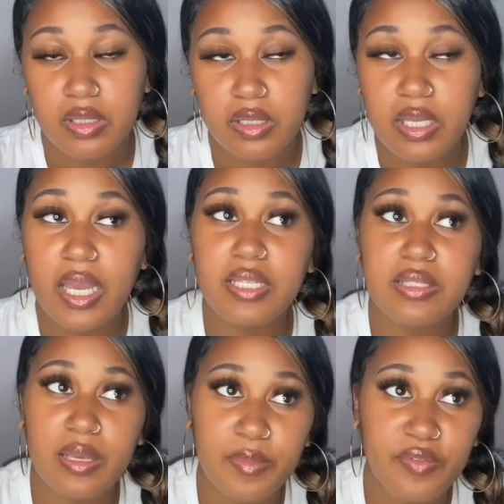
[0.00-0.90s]
Yes,
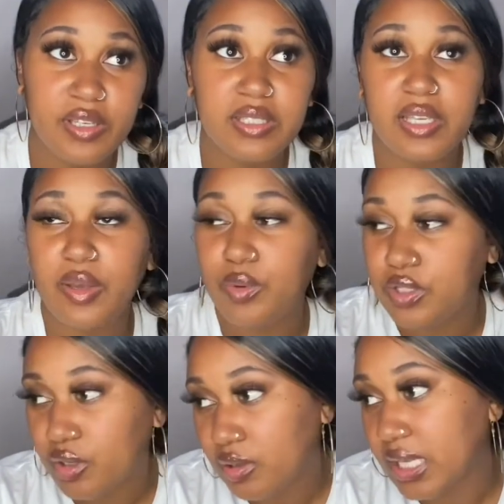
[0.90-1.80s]
some of us say we
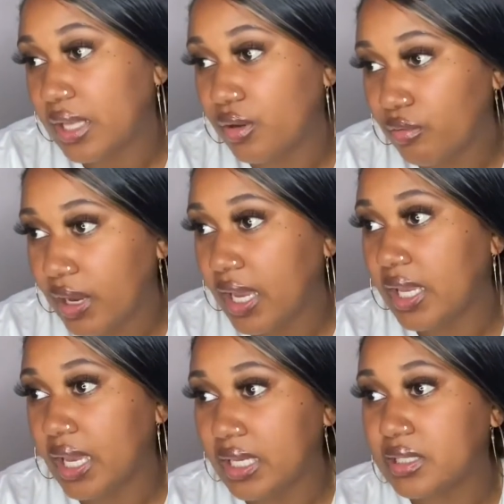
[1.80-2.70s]
turned out all right,
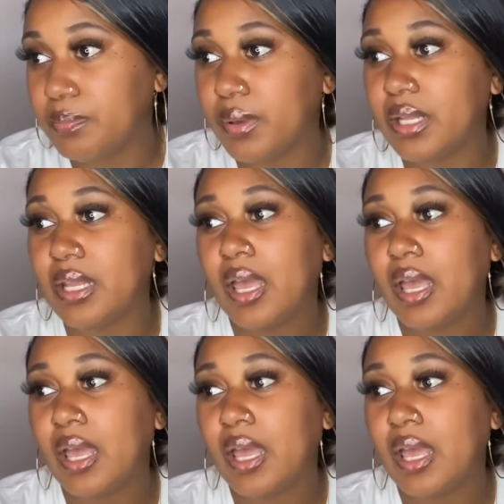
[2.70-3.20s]
yes, but